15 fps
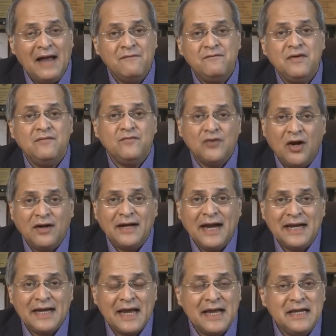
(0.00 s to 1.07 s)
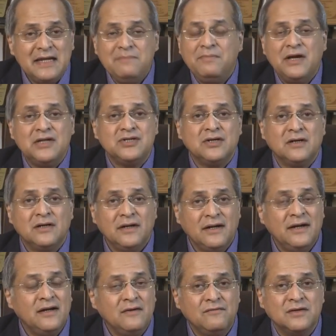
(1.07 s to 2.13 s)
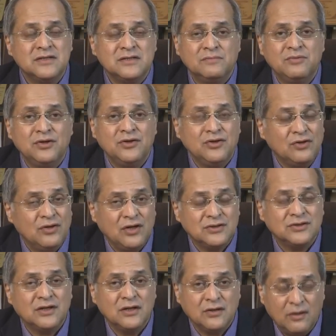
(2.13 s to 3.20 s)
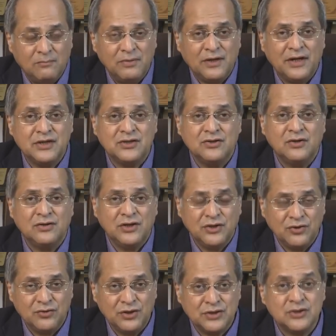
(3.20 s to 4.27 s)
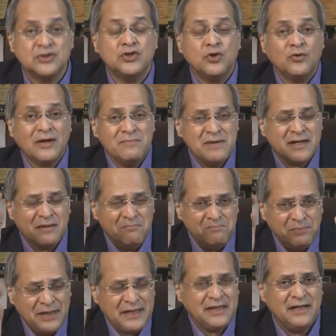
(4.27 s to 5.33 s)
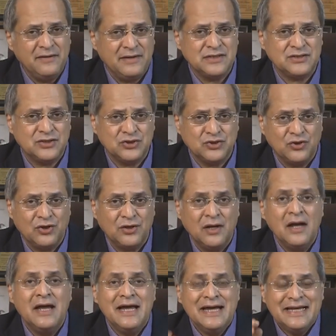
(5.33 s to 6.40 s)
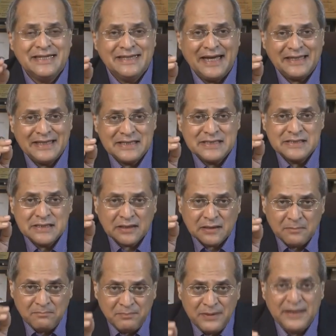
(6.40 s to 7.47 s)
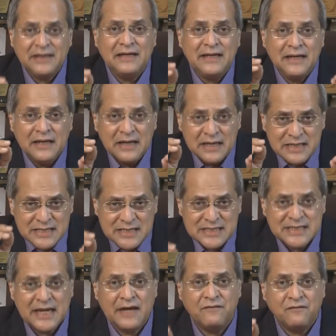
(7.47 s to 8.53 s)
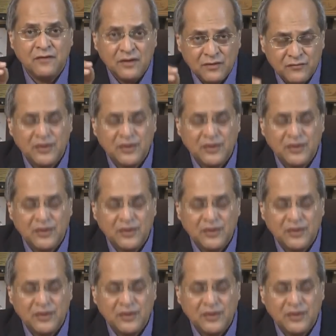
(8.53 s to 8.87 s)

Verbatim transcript: and we've not had any major irreversible neurological complication or deterioration. So you can be completely rest assured that this is a completely safe